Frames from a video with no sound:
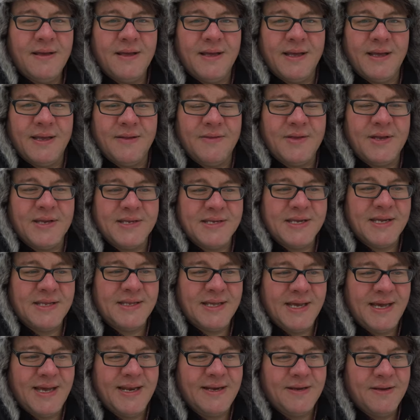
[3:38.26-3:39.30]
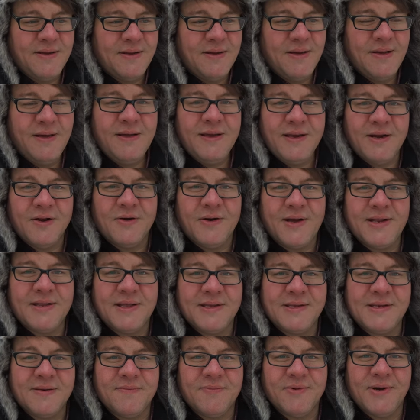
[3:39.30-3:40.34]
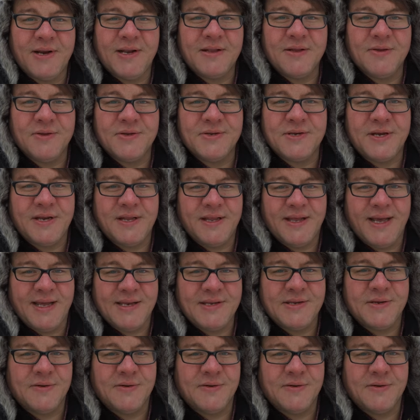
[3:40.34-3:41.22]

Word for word: uh, things like that, you know, I listen pretty close to that.